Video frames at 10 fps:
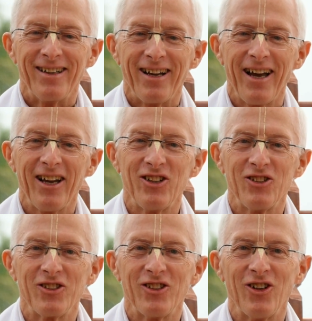
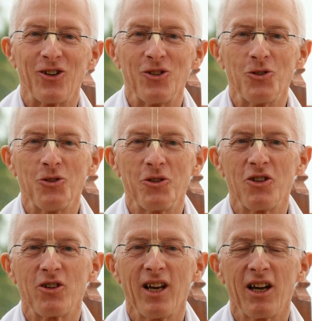And, you know,
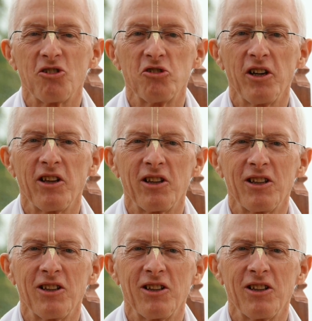you can't say that,